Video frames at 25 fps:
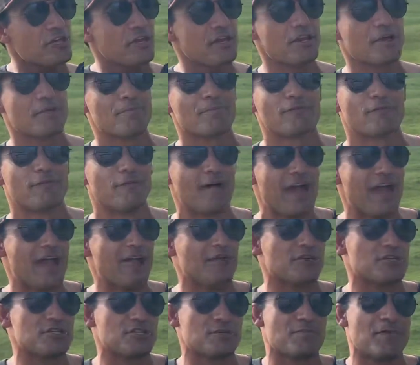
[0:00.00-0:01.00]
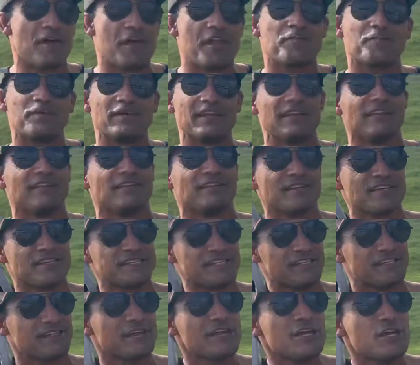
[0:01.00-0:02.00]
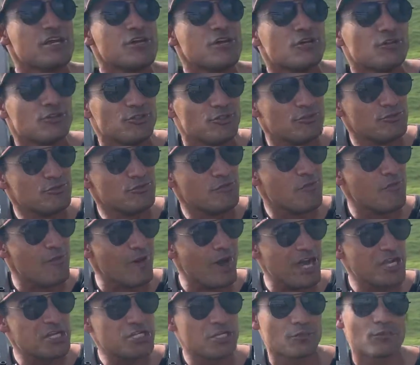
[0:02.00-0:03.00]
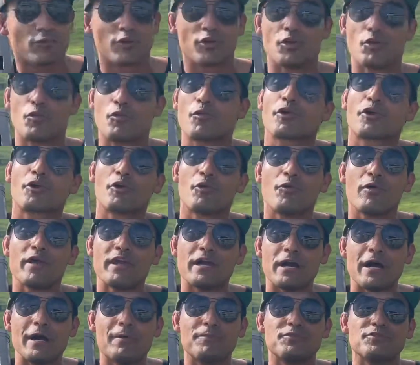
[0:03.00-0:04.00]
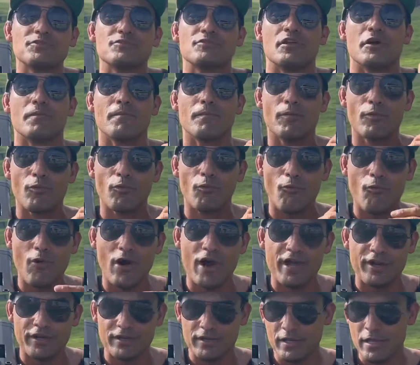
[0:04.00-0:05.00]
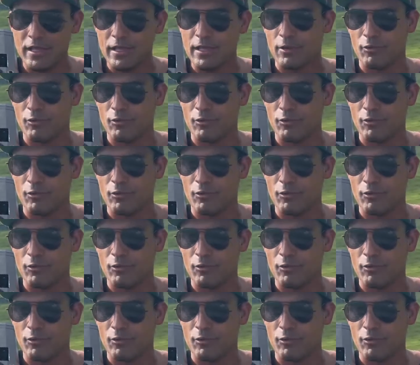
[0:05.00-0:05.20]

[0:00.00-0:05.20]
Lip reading: at number 5, which in my opinion doesn't do much, and we're going to work our way up to number 1,